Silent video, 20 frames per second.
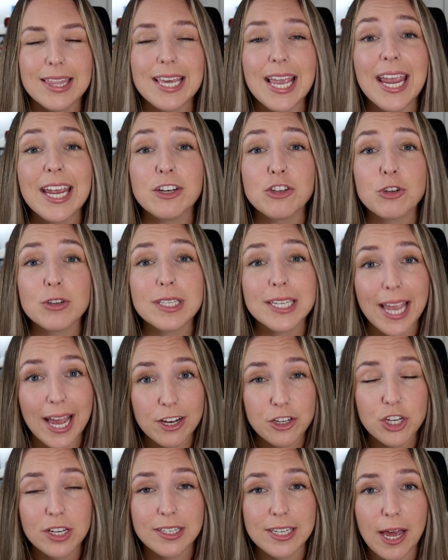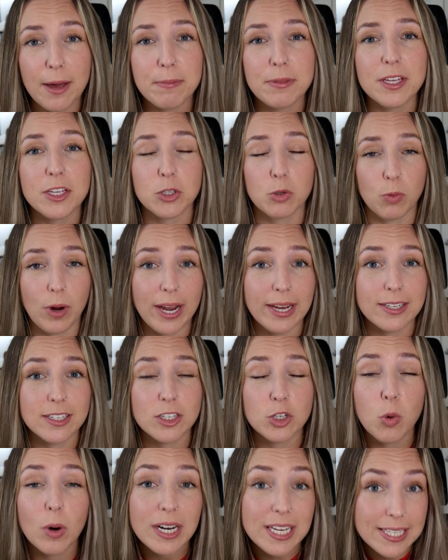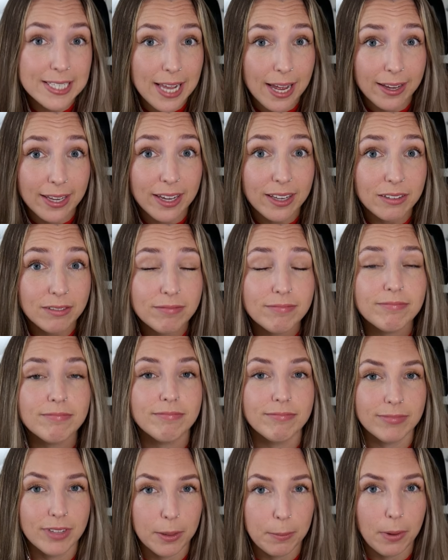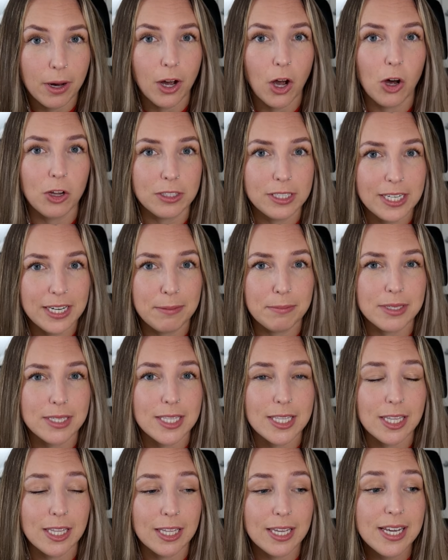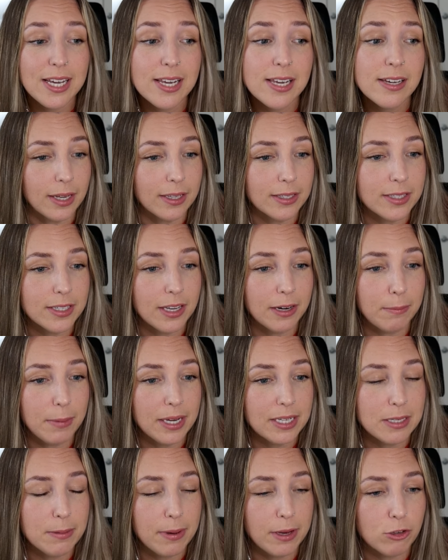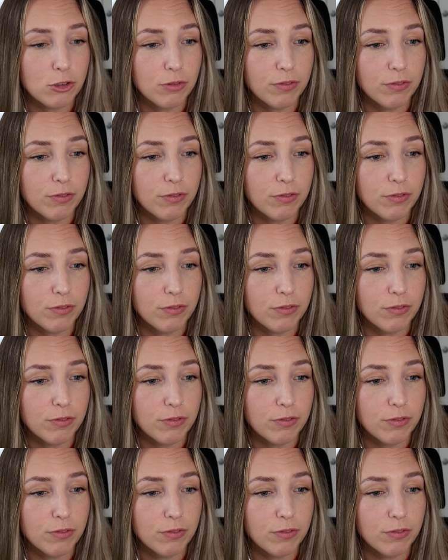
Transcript: The Angels' catching depth is ranked twenty-second among all teams in the league. That's gonna make some Angel